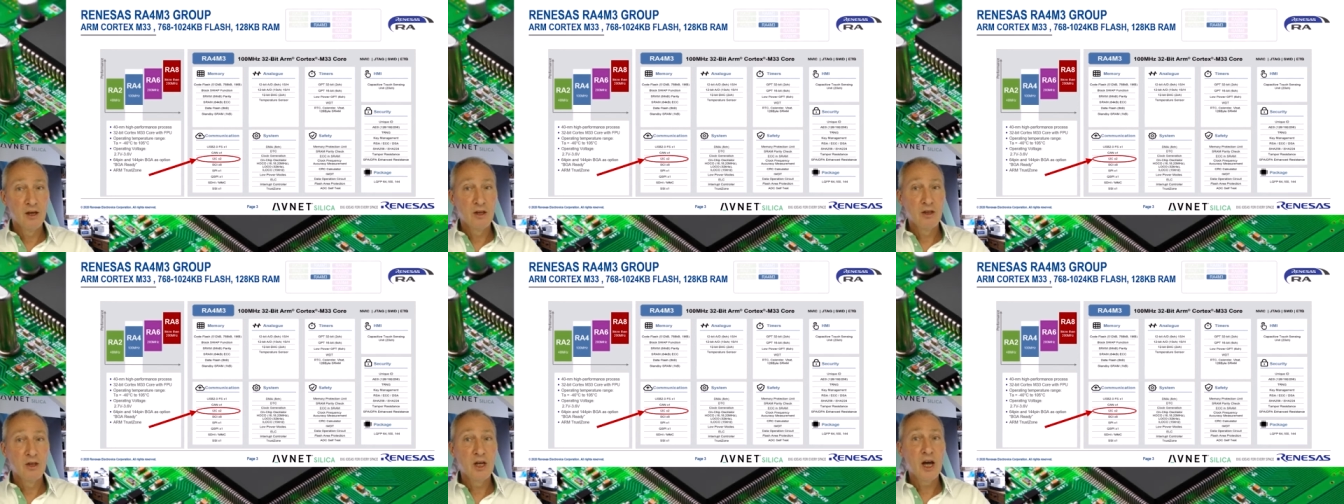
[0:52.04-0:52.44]

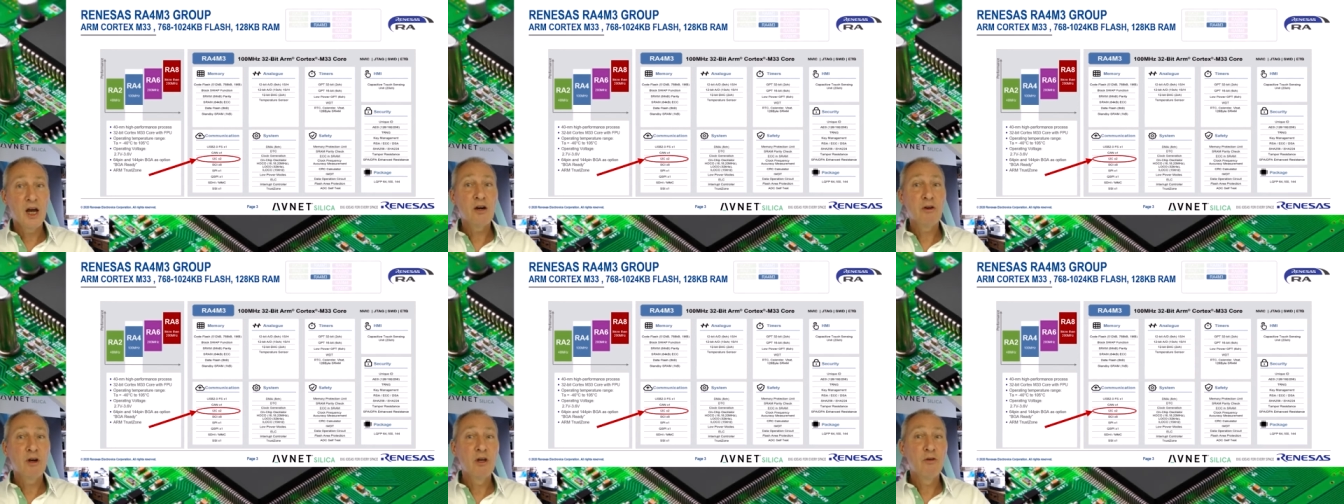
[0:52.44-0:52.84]
The
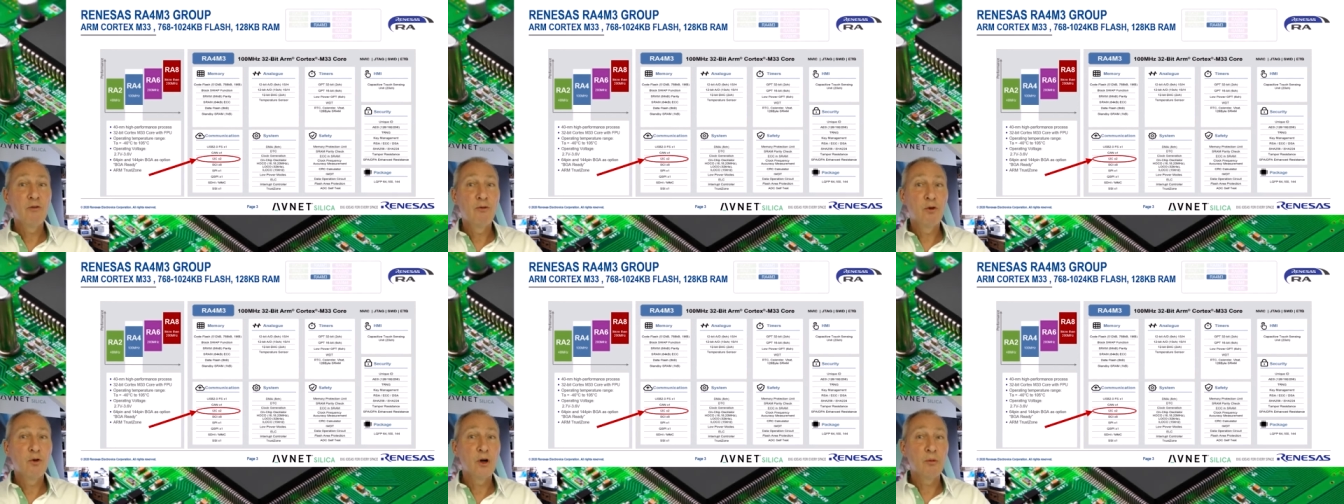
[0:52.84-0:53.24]
R A
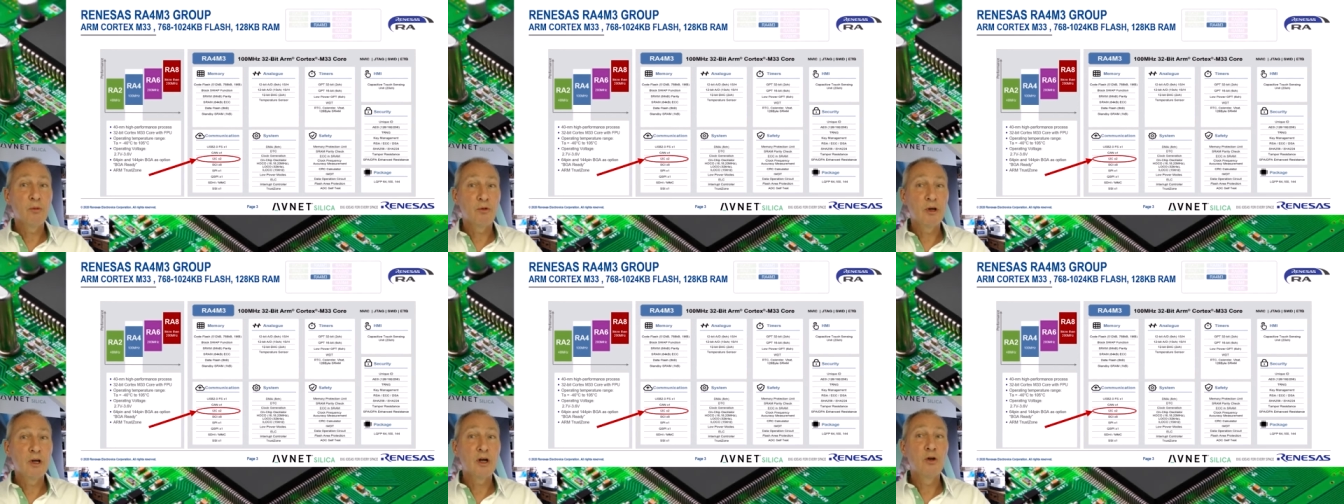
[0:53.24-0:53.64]
four M
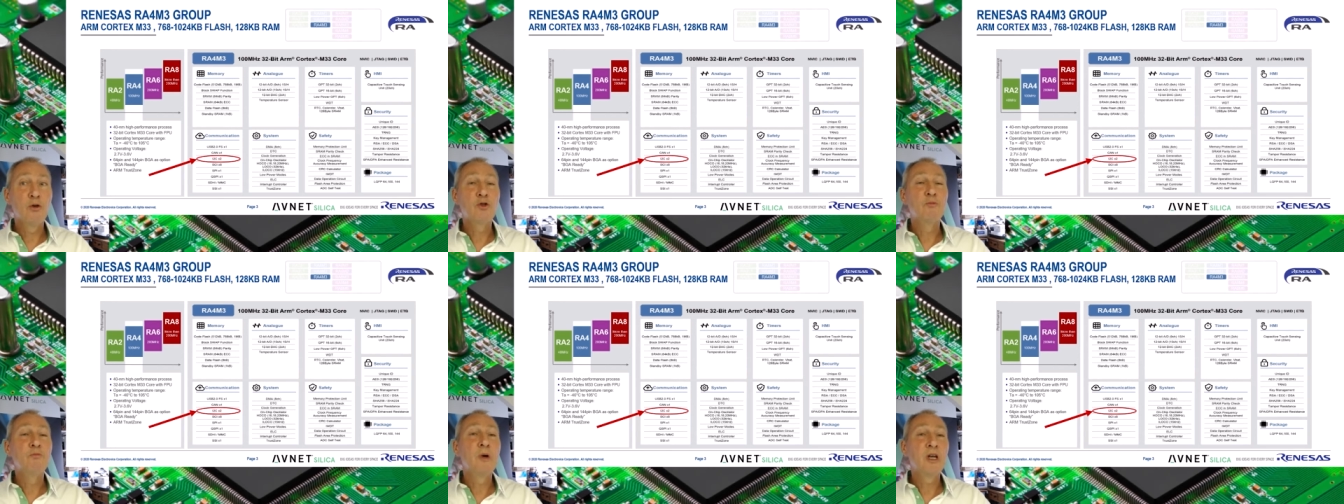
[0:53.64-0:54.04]
three
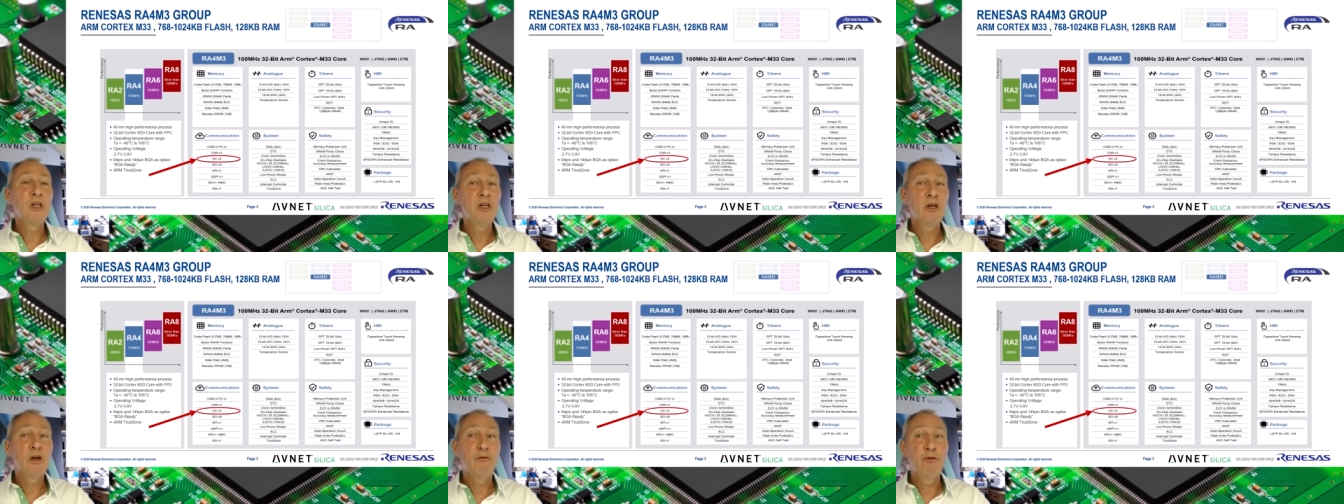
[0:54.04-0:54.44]
includes
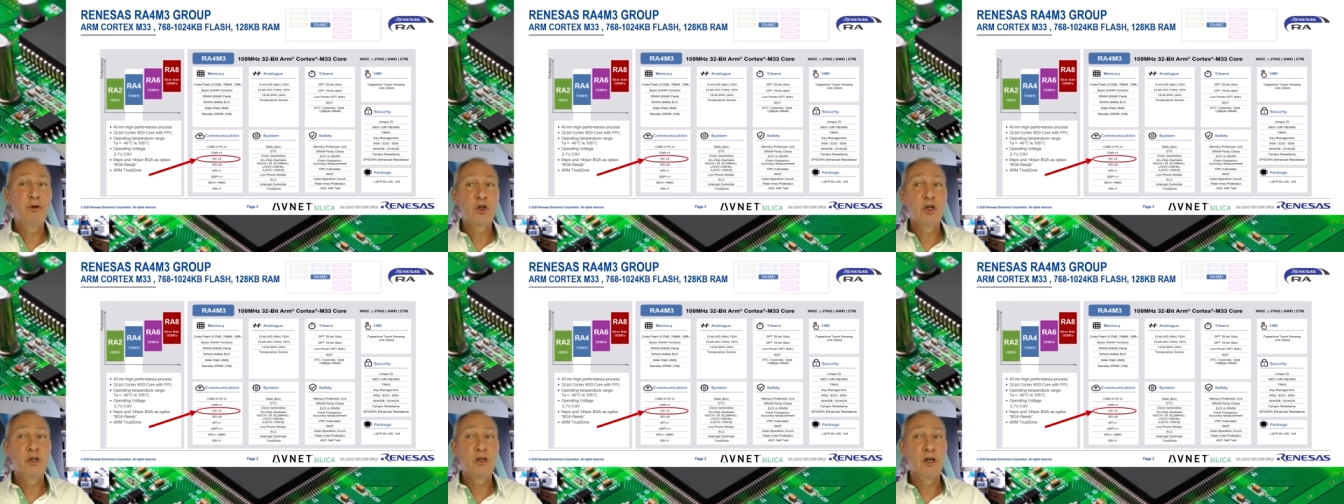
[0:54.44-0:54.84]
many
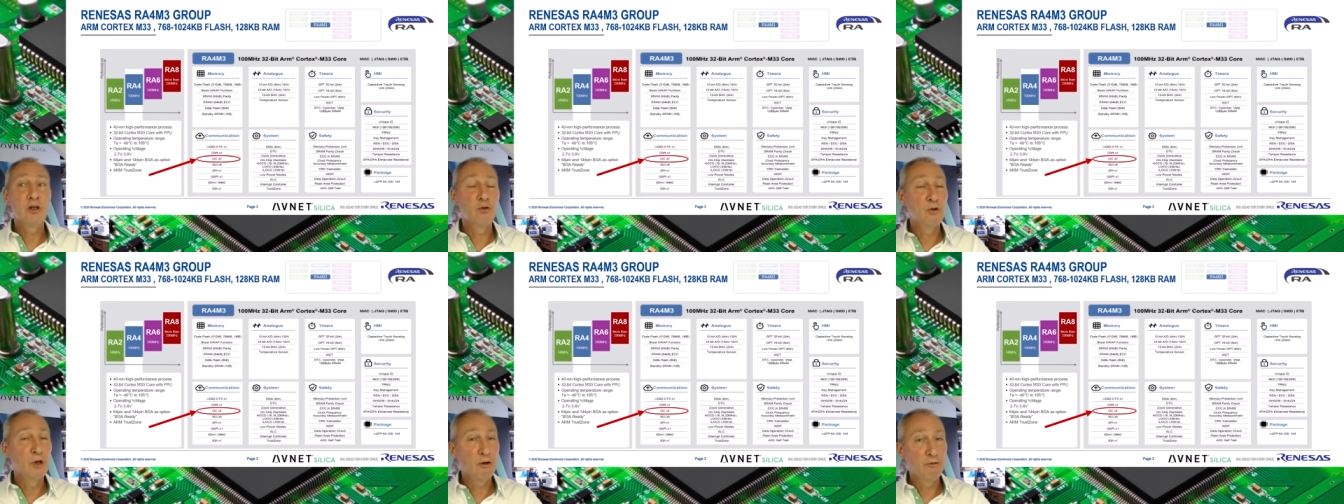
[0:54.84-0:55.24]
efficient and
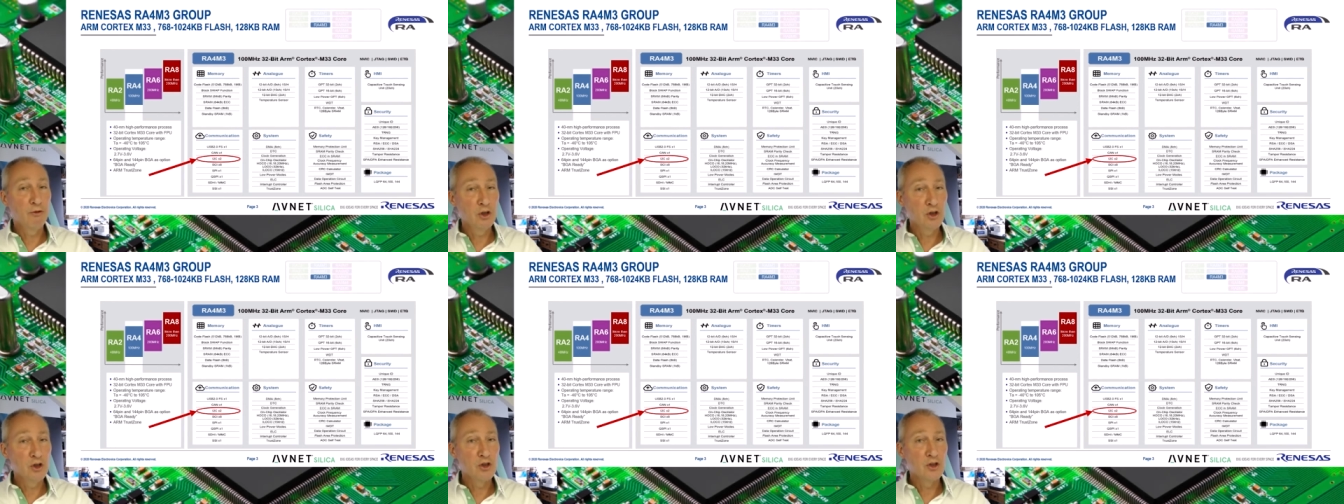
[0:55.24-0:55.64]
unique
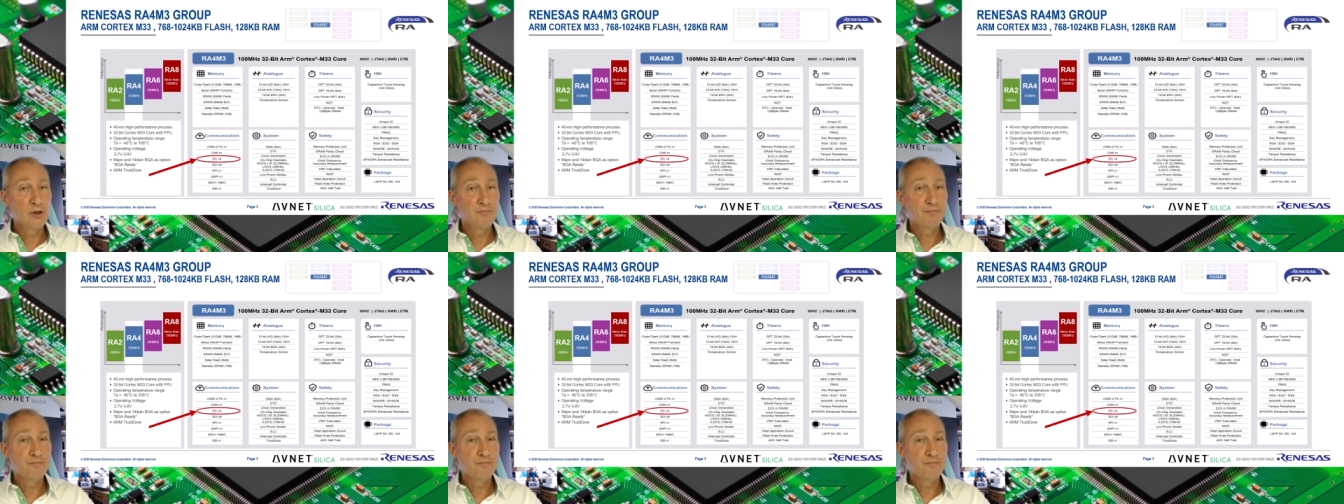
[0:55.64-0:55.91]
features.